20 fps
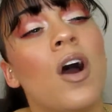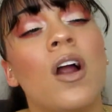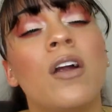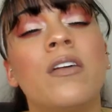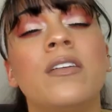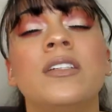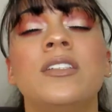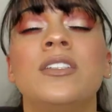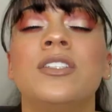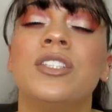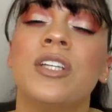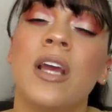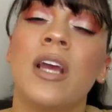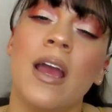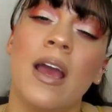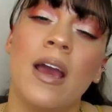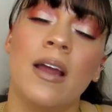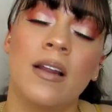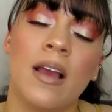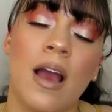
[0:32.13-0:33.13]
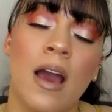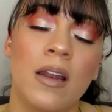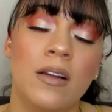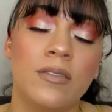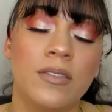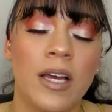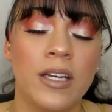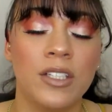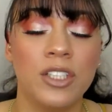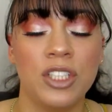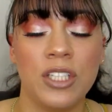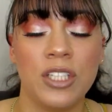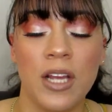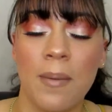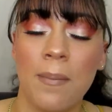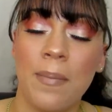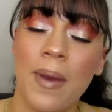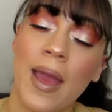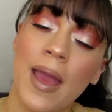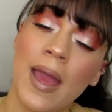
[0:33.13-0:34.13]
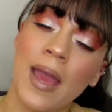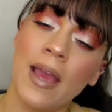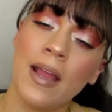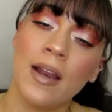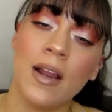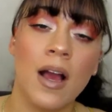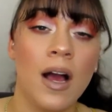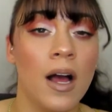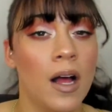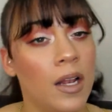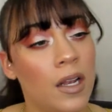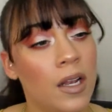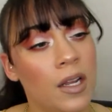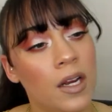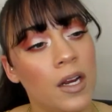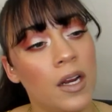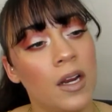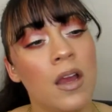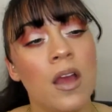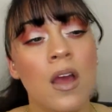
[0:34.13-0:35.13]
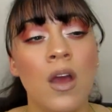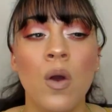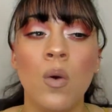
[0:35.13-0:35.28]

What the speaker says: orange and kind of like champagne color